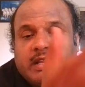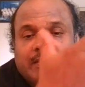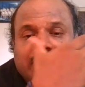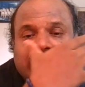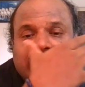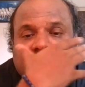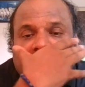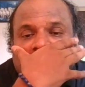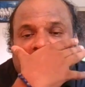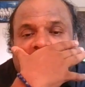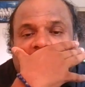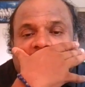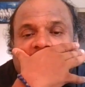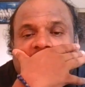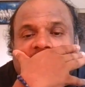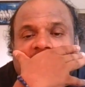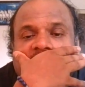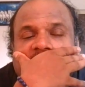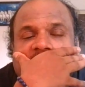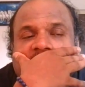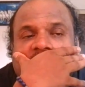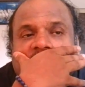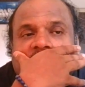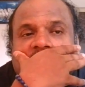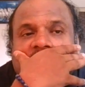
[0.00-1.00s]
Basically, I
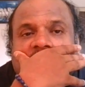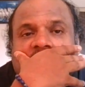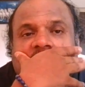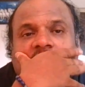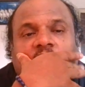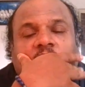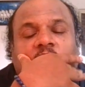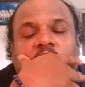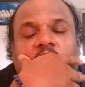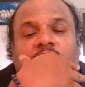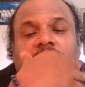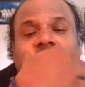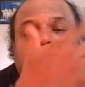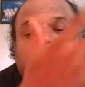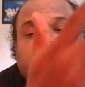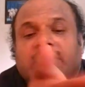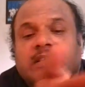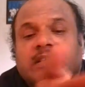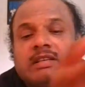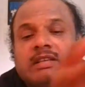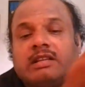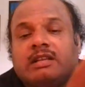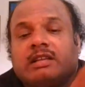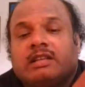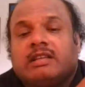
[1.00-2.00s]
think Twitter
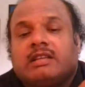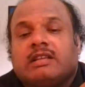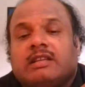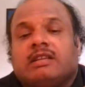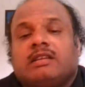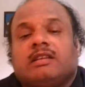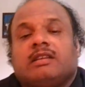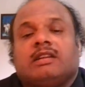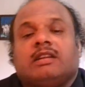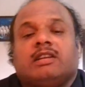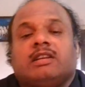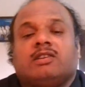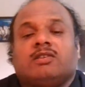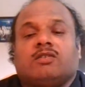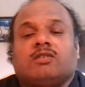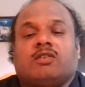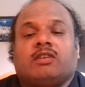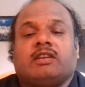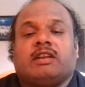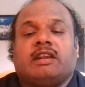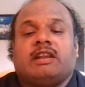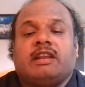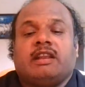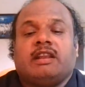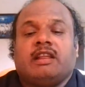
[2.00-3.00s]
basically it's not
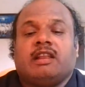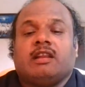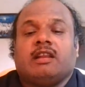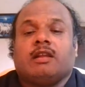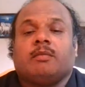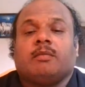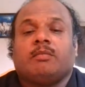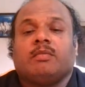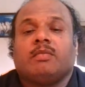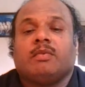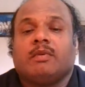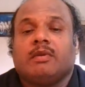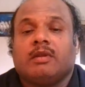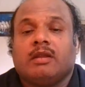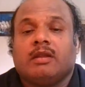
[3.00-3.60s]
Indian.